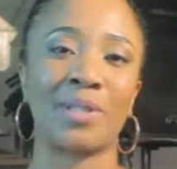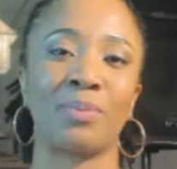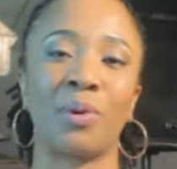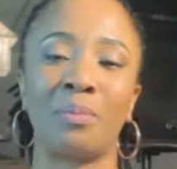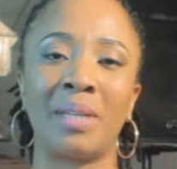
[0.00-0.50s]
that was
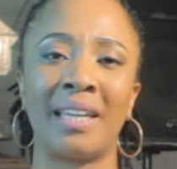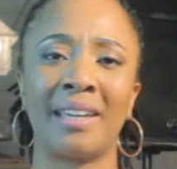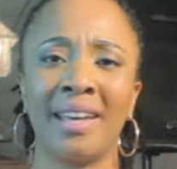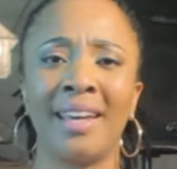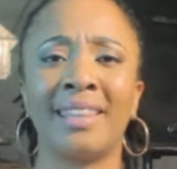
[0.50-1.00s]
more me,
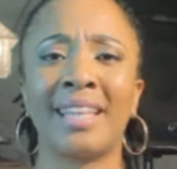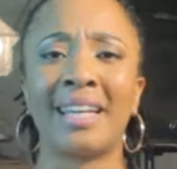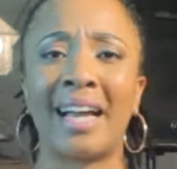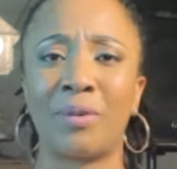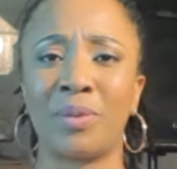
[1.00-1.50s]

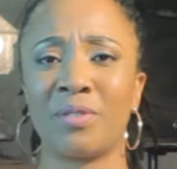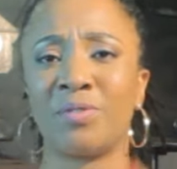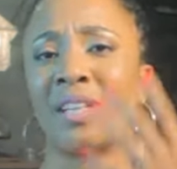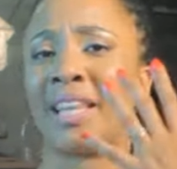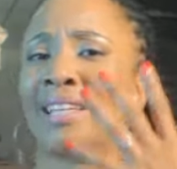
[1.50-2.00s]
that I wouldn't
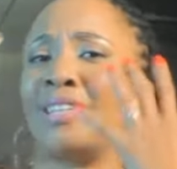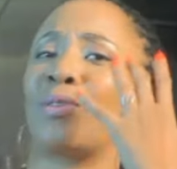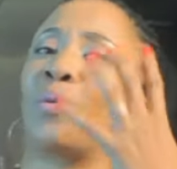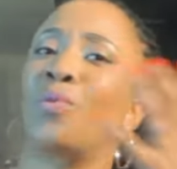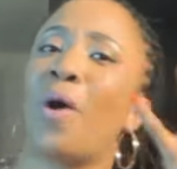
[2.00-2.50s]
feel like there's
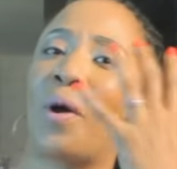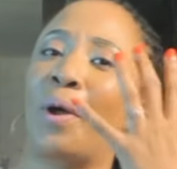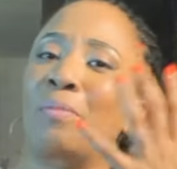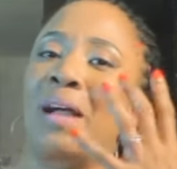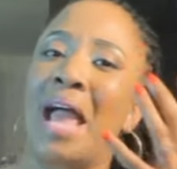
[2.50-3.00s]
a rock
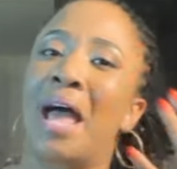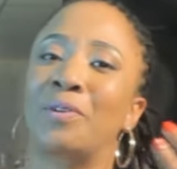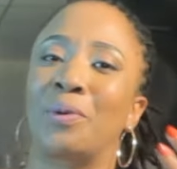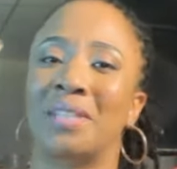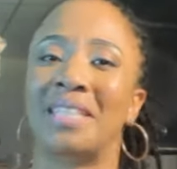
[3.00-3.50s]
on my
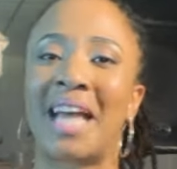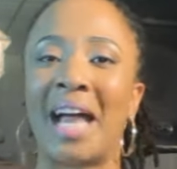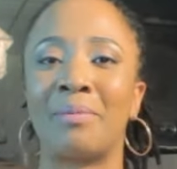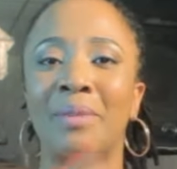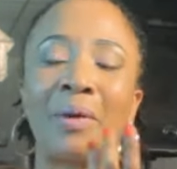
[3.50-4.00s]
hand all the
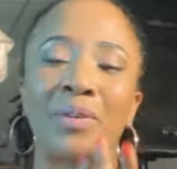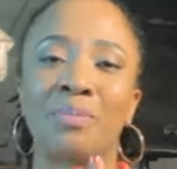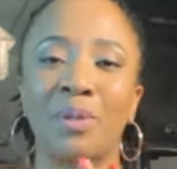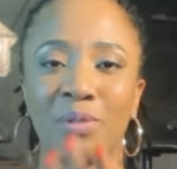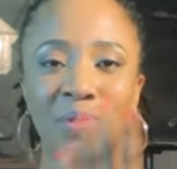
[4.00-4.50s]
time. That was
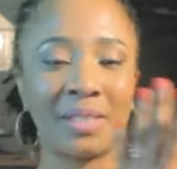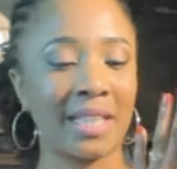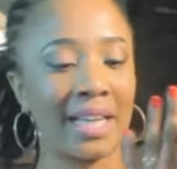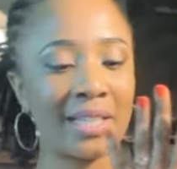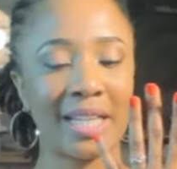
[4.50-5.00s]
beautiful.
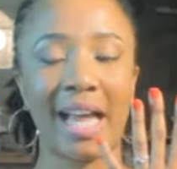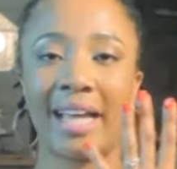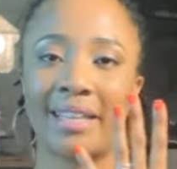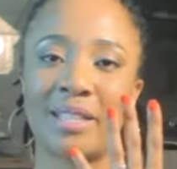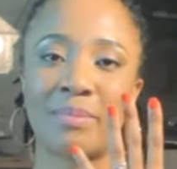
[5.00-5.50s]
And I
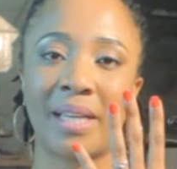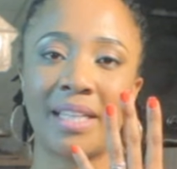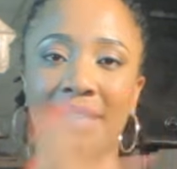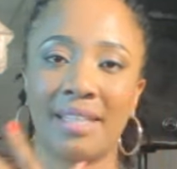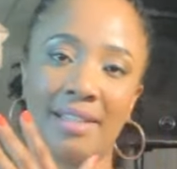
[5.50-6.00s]
had this
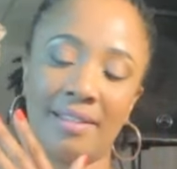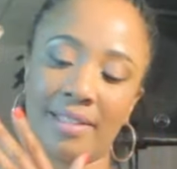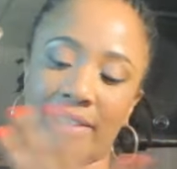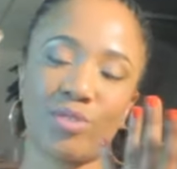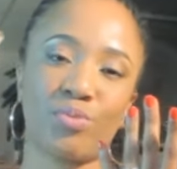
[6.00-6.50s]
made.
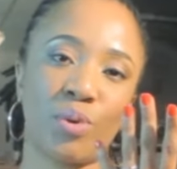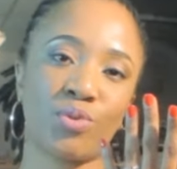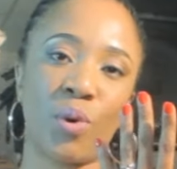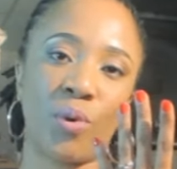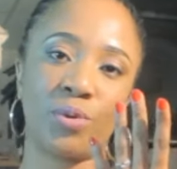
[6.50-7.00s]
It's
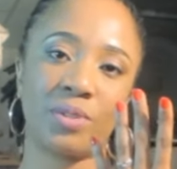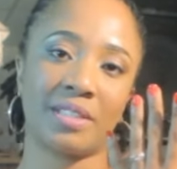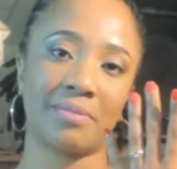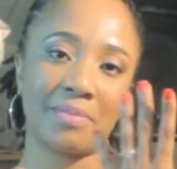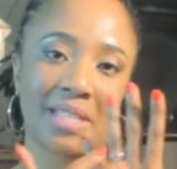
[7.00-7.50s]
rose gold,
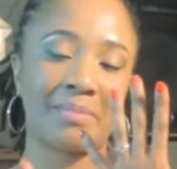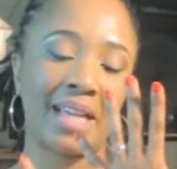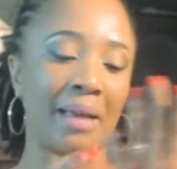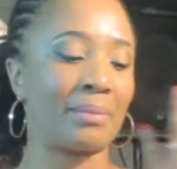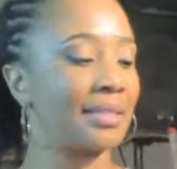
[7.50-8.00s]
some
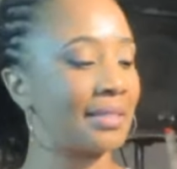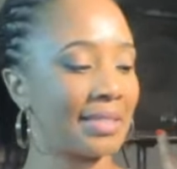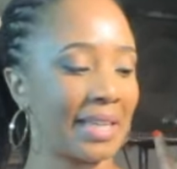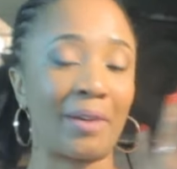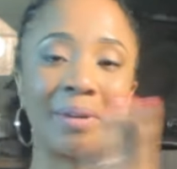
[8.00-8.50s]

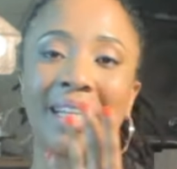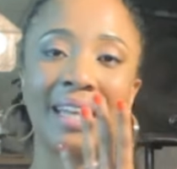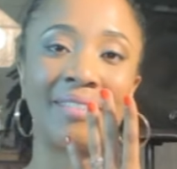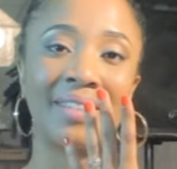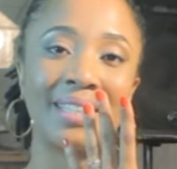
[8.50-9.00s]
diamonds. I really
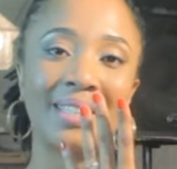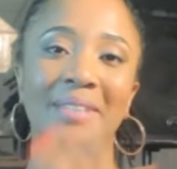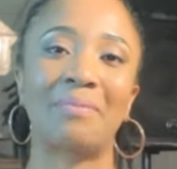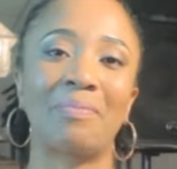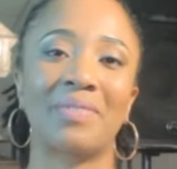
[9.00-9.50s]
love it.